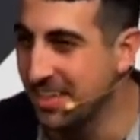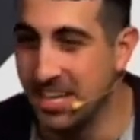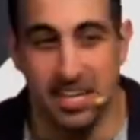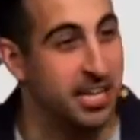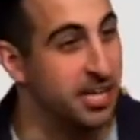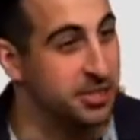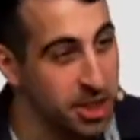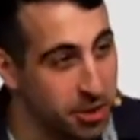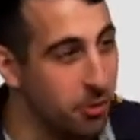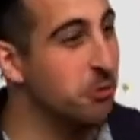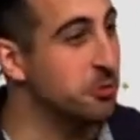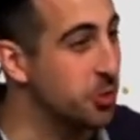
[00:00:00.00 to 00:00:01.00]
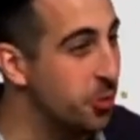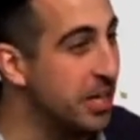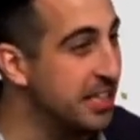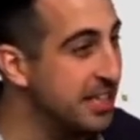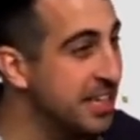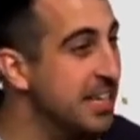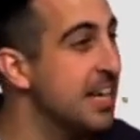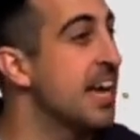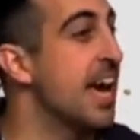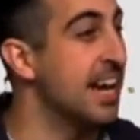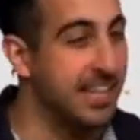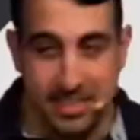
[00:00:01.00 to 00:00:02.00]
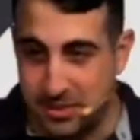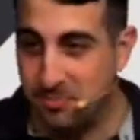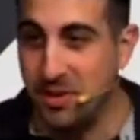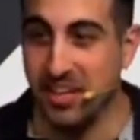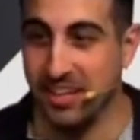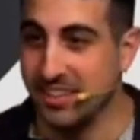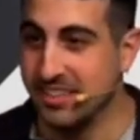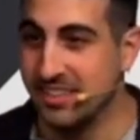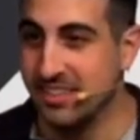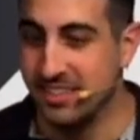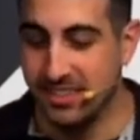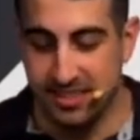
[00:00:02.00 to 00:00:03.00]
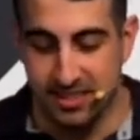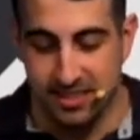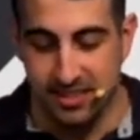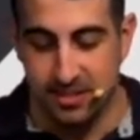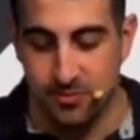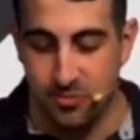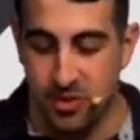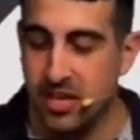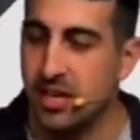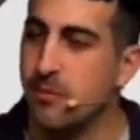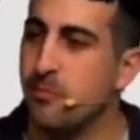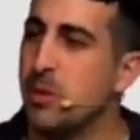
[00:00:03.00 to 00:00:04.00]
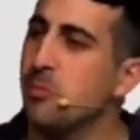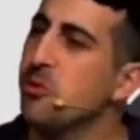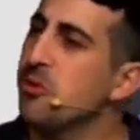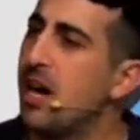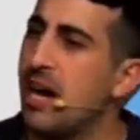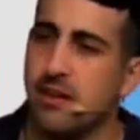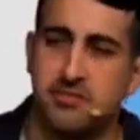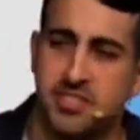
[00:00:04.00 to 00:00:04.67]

because it grows quickly and it gets big. People have said